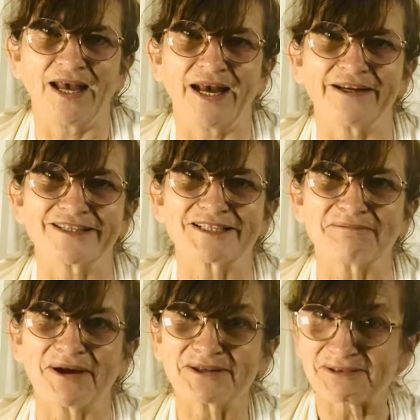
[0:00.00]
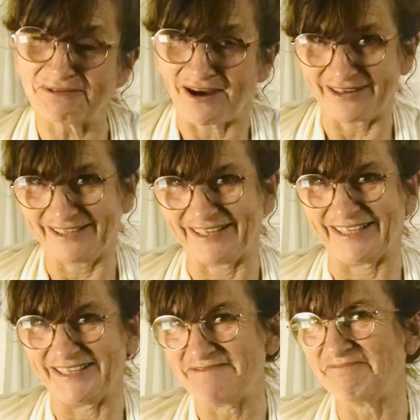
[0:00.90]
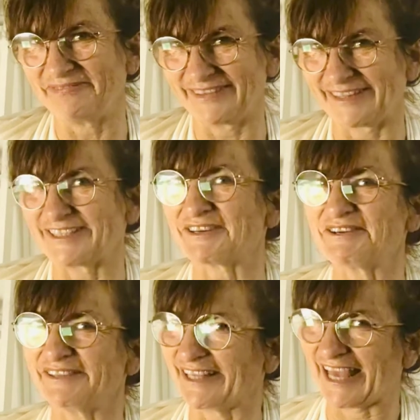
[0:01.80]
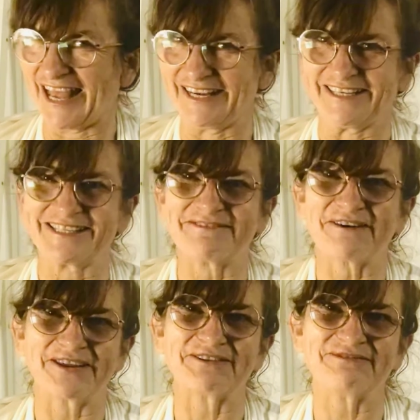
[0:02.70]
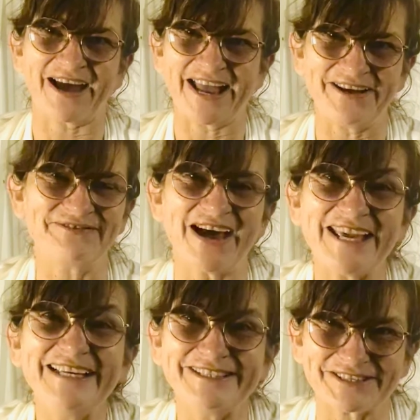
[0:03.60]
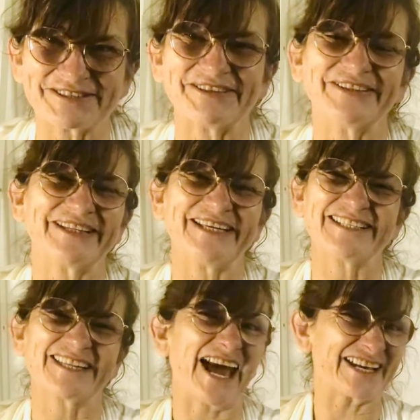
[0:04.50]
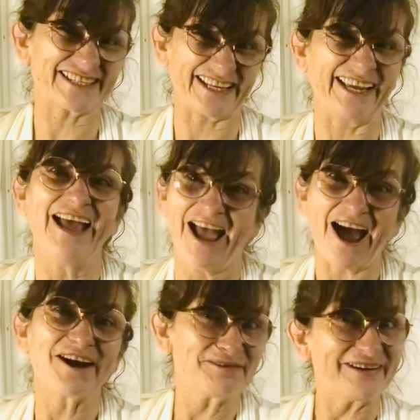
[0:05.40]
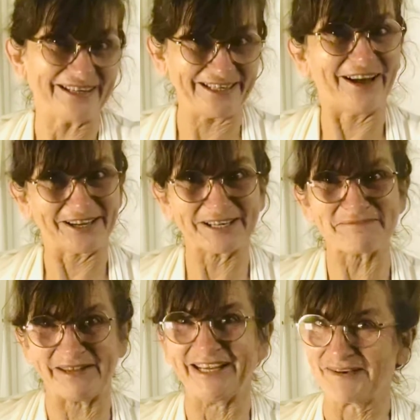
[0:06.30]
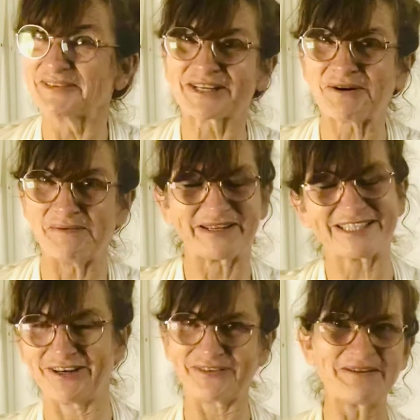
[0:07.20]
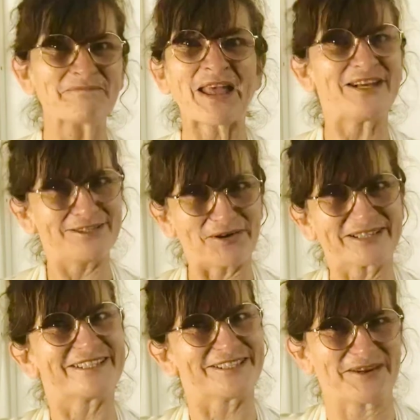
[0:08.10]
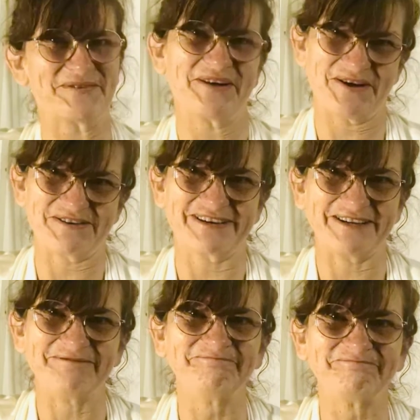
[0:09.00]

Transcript: And I suppose finally, the truth again is the rather vain truth is that actually, I really like being able to call myself Dr. Jo Gakonga.